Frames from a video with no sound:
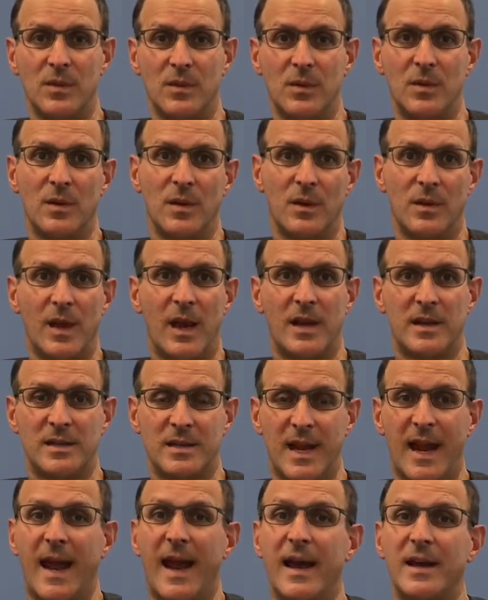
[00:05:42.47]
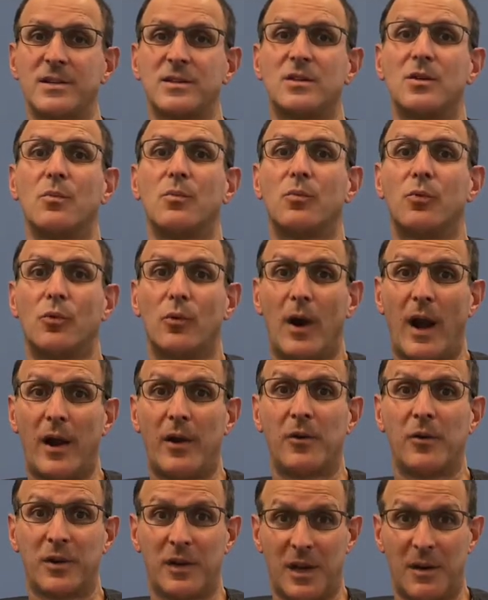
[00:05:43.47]
that is asked prior to
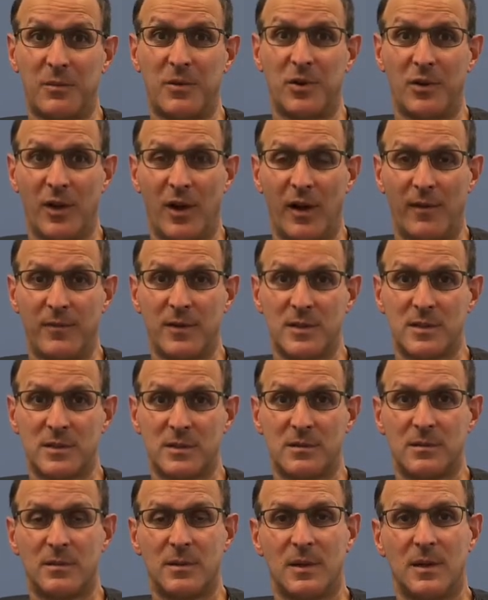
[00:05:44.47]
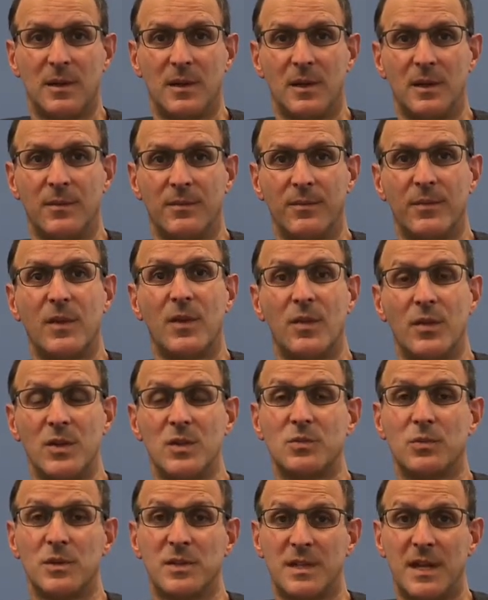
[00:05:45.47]
coming to the office. This will
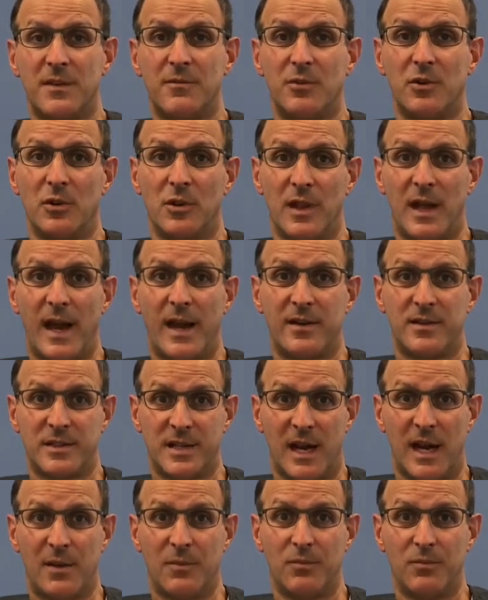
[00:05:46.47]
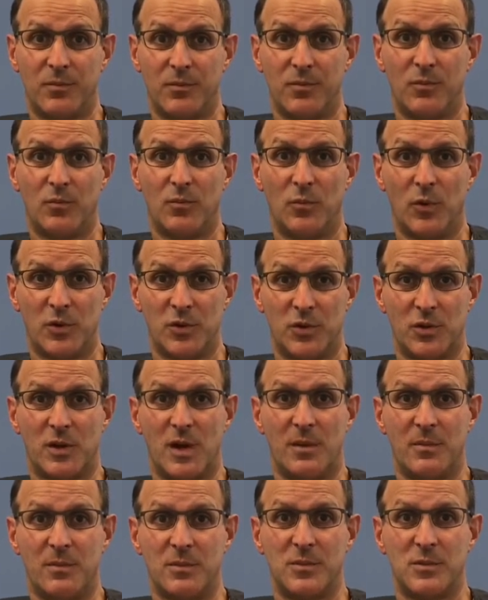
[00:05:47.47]
save you a lot of time once you come
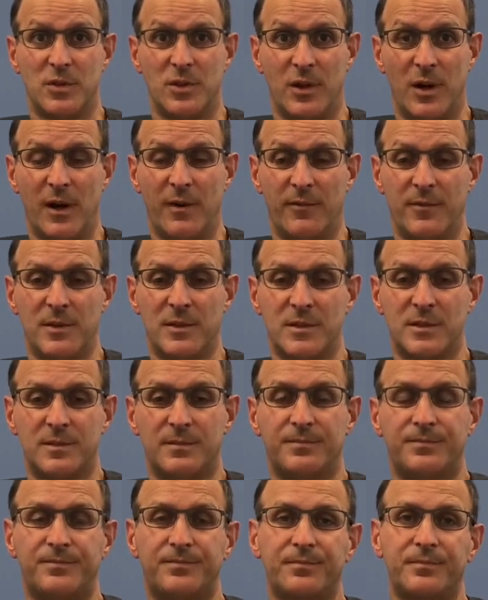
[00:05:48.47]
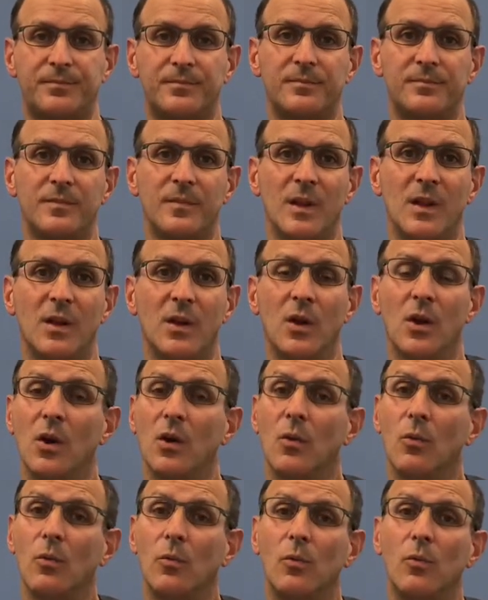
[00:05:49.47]
to the office.
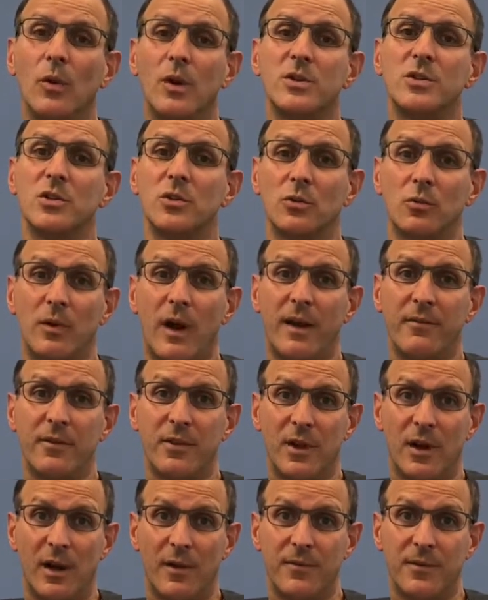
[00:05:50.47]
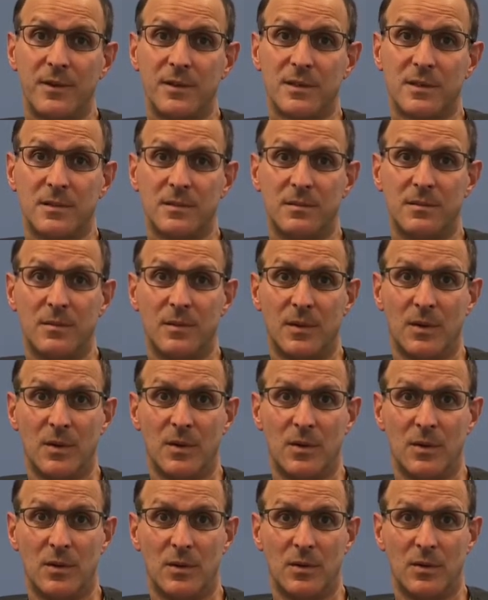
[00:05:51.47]
Once you arrive at the office,
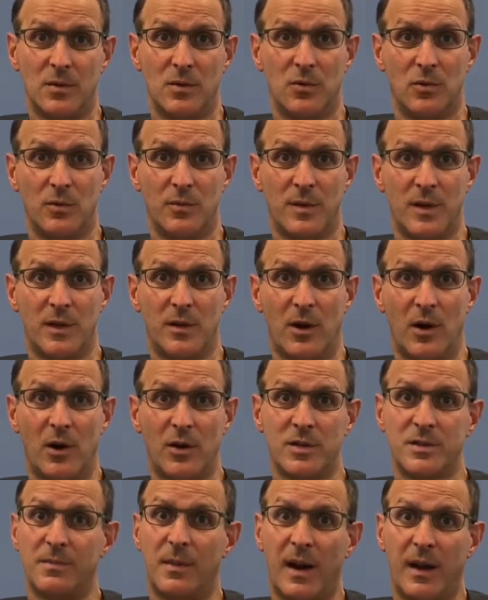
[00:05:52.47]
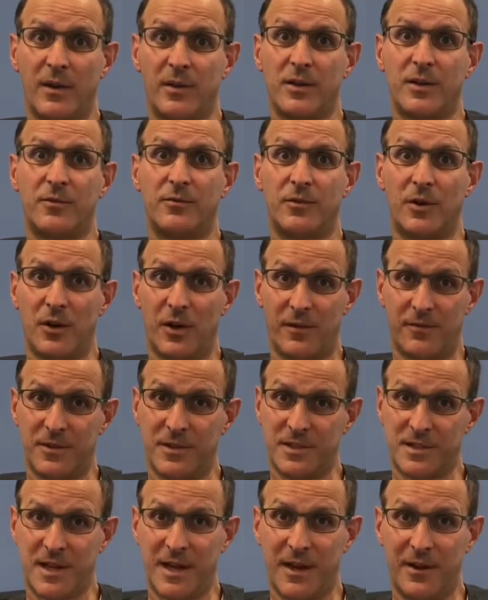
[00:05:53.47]
you will meet our smiling front office
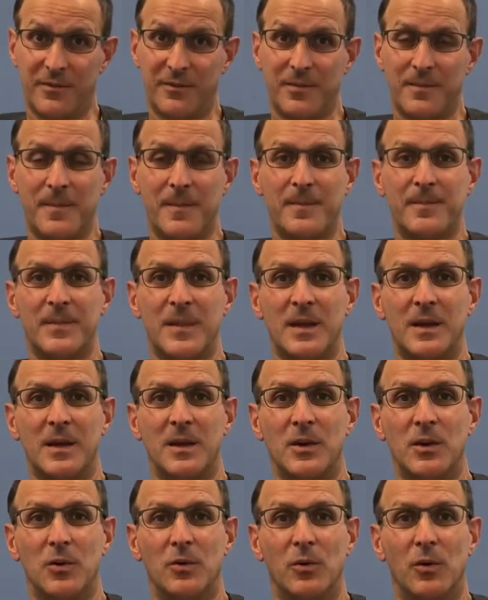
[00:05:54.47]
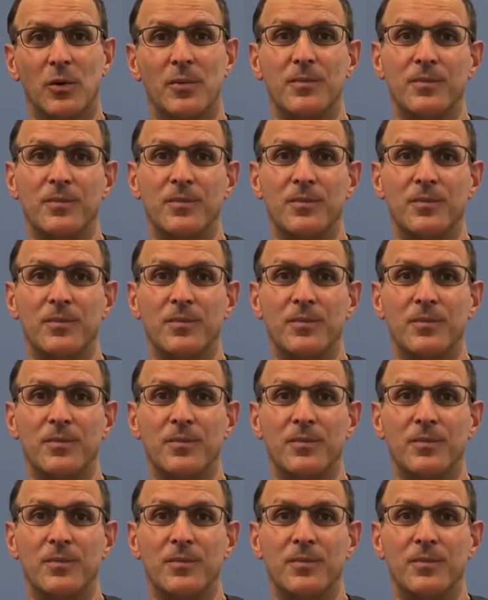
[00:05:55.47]
staff who will